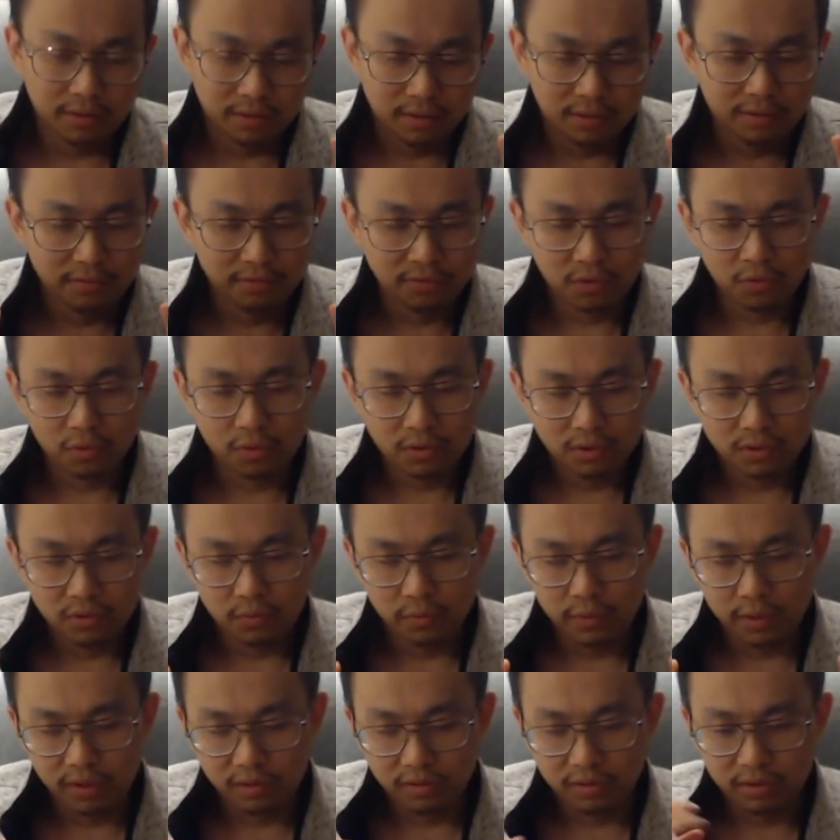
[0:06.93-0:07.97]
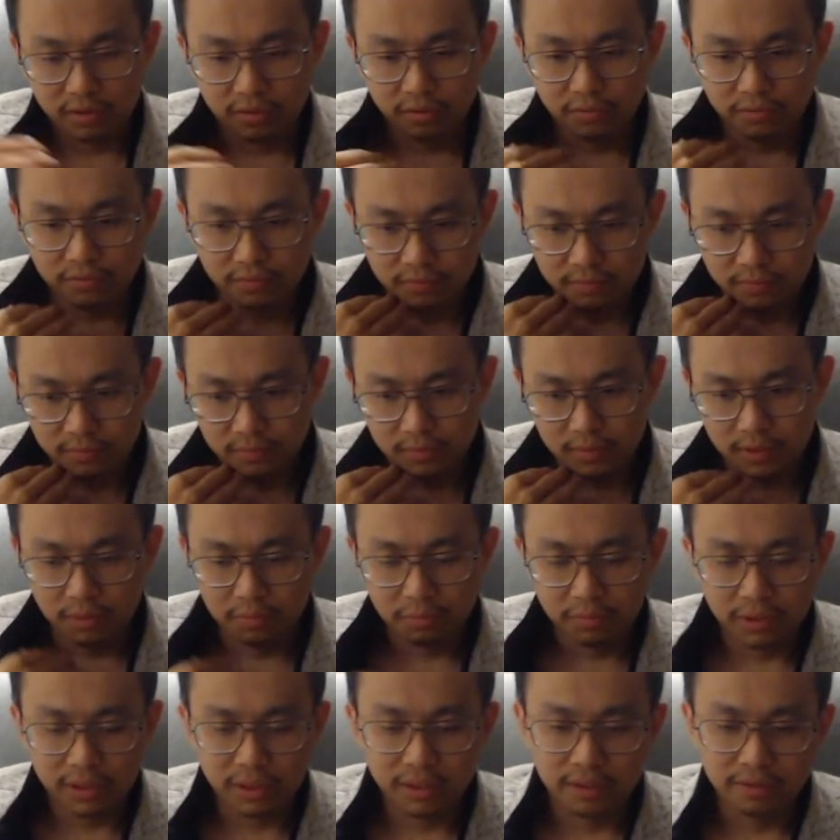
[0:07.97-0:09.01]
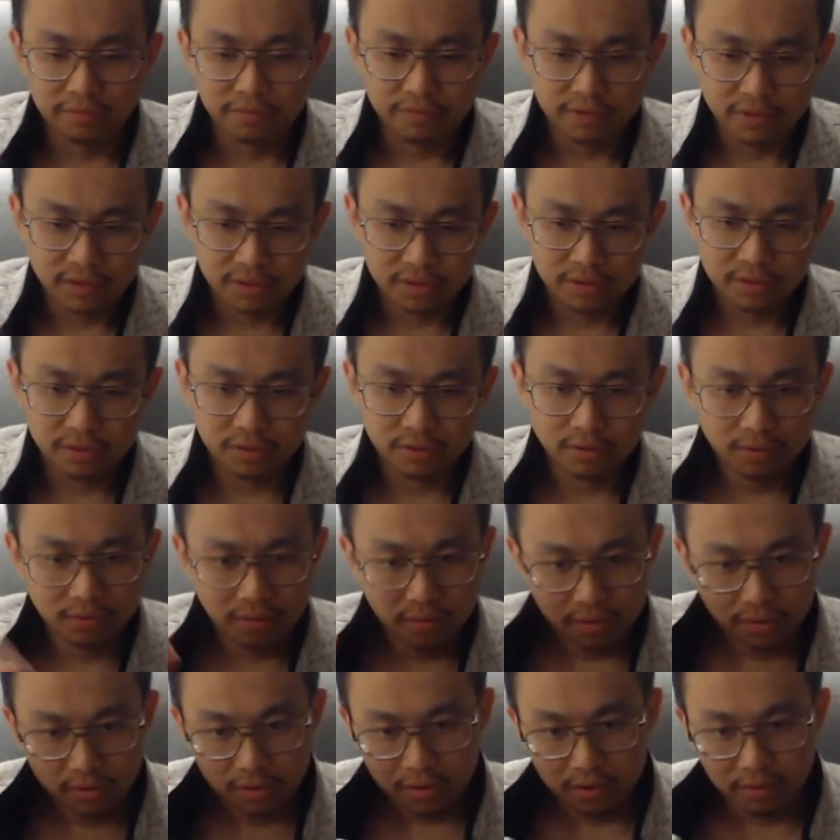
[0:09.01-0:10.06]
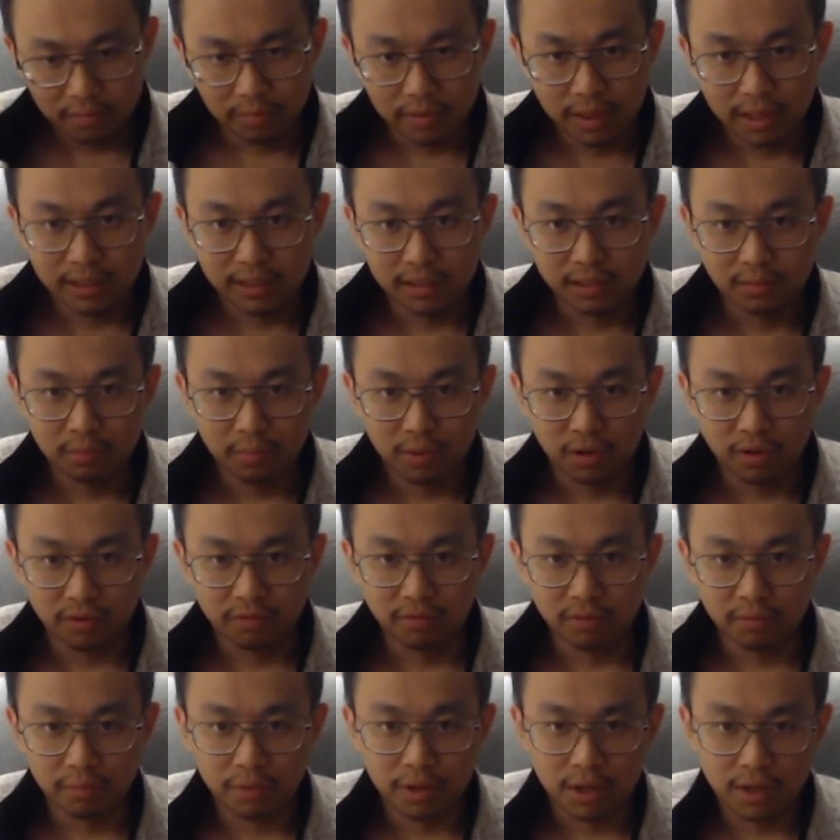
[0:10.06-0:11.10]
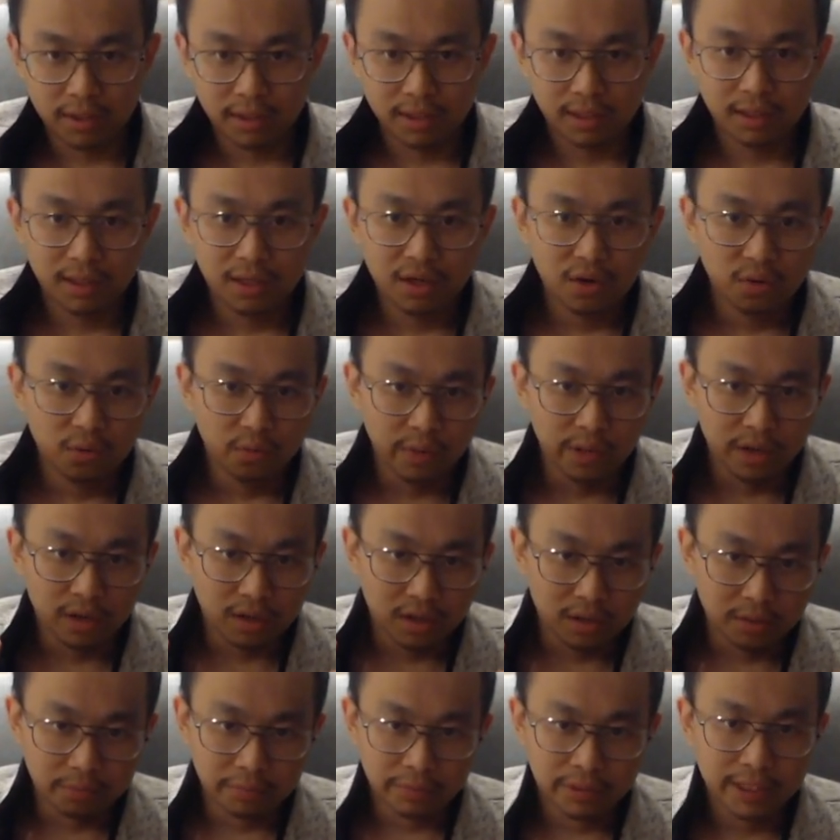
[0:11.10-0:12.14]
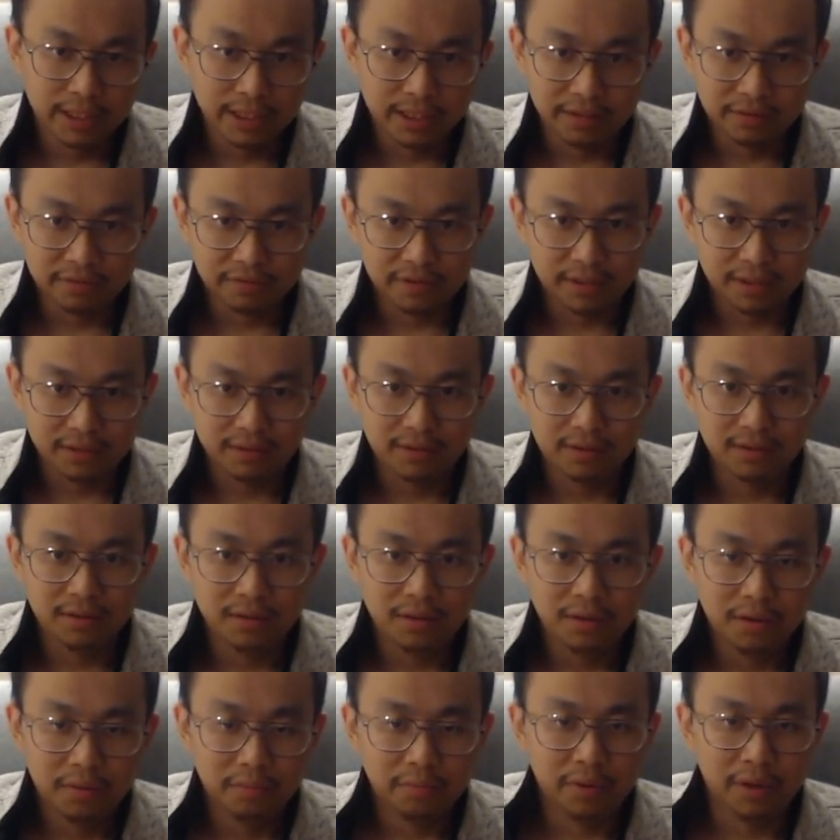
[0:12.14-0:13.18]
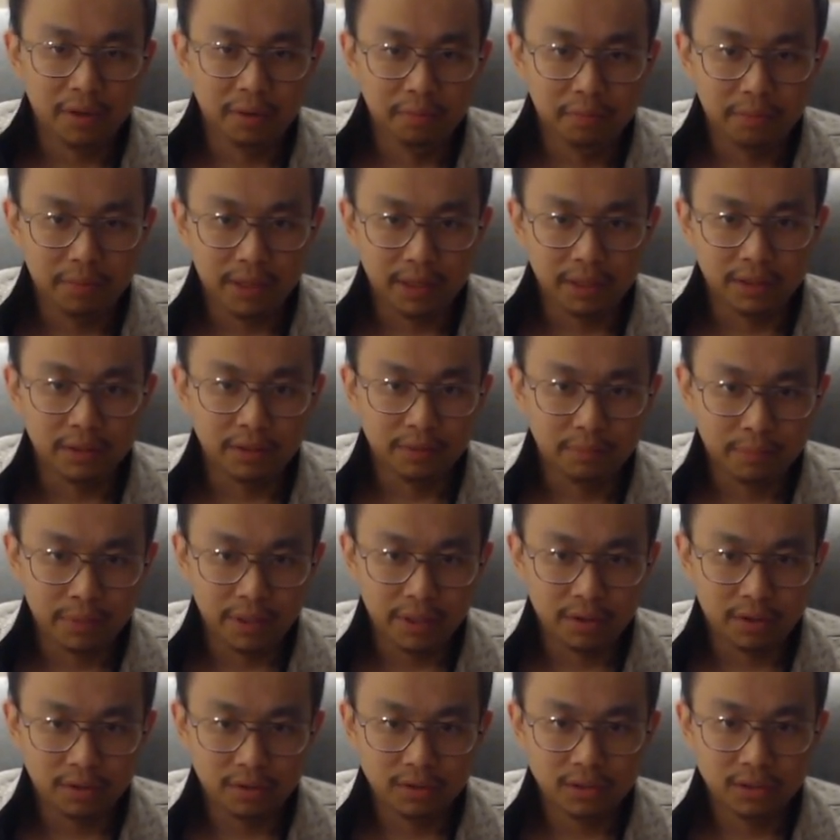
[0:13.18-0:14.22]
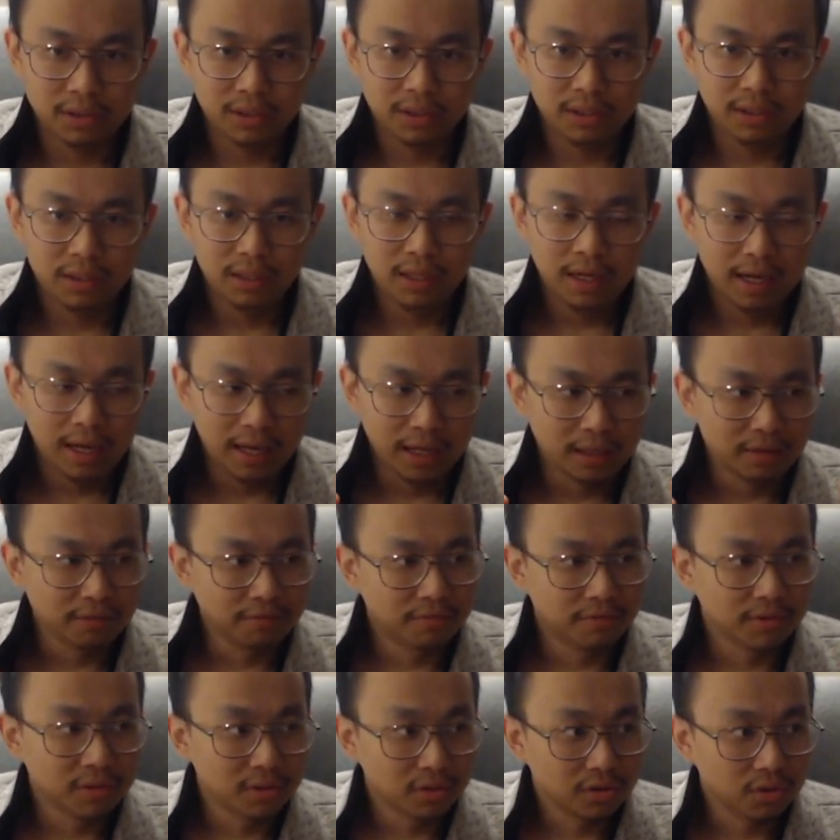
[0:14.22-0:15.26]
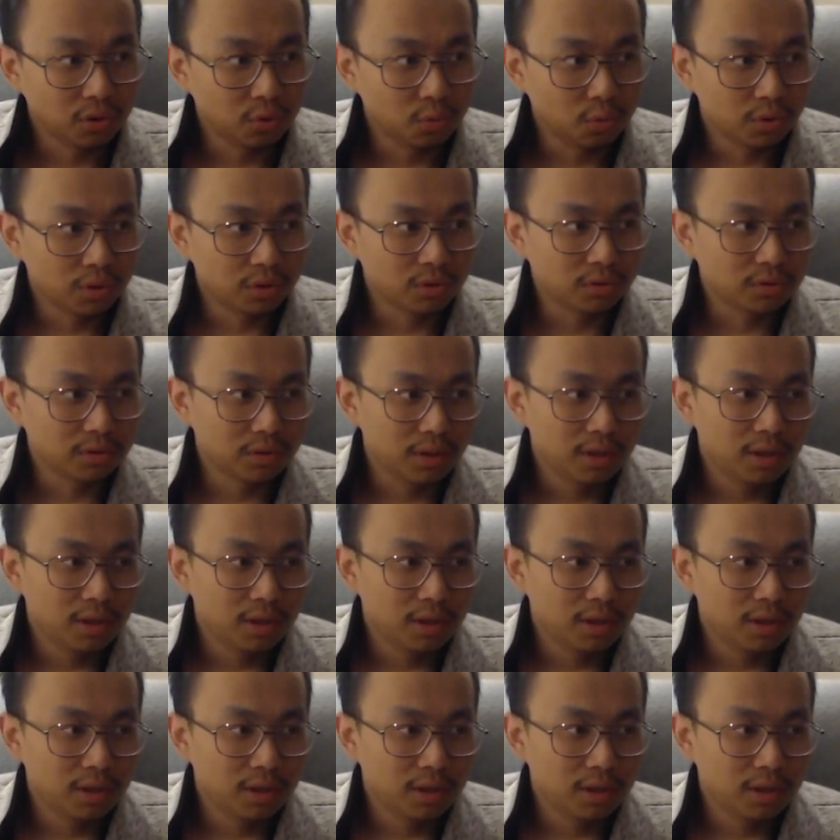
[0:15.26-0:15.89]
Of course, we are still completely physical. The mind is part of the body. We are completely affected by biology and the physical world.